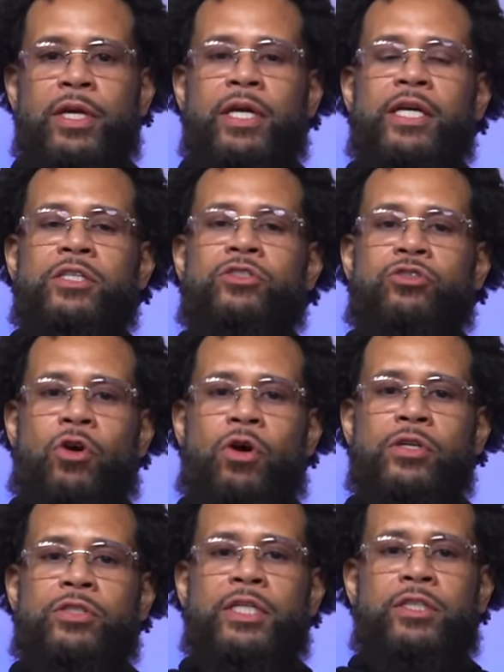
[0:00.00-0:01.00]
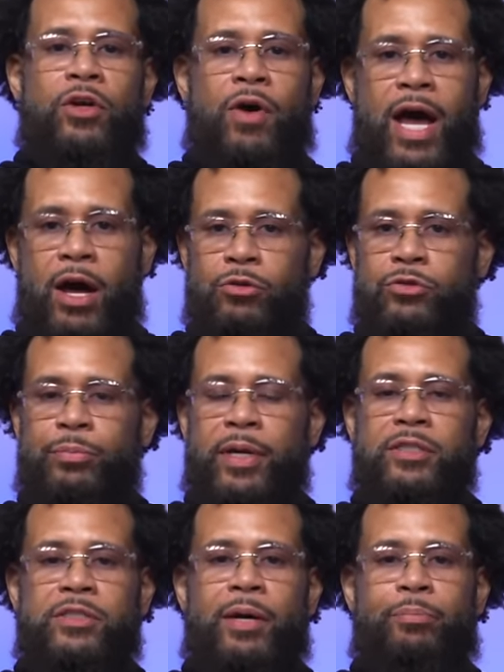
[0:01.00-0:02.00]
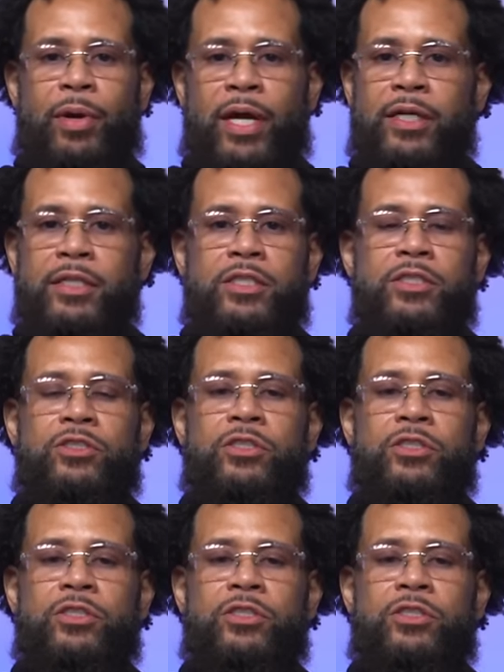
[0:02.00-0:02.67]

It stars in your house, man. Stop paying attention